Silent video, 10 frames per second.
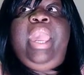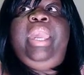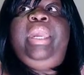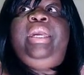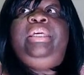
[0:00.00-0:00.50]

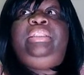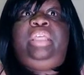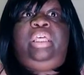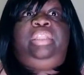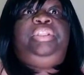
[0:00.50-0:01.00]

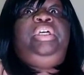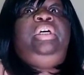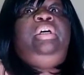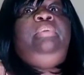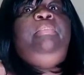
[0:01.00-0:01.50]
and
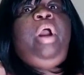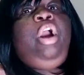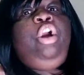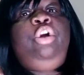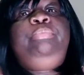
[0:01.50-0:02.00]
the
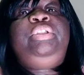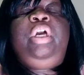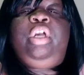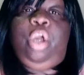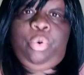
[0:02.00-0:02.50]
herbs
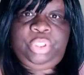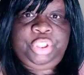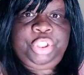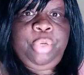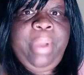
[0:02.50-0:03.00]
go
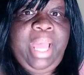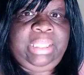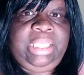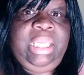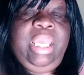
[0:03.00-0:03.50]
into your
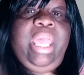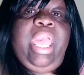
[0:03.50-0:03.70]
body